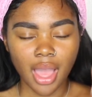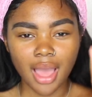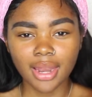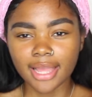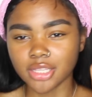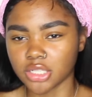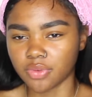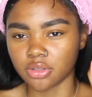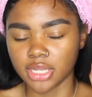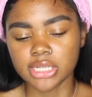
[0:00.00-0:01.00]
I like this
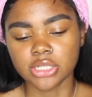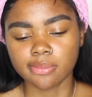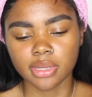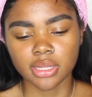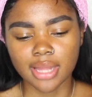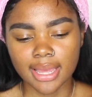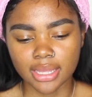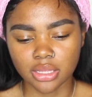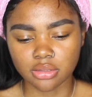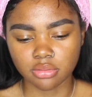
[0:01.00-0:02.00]
foundation, but like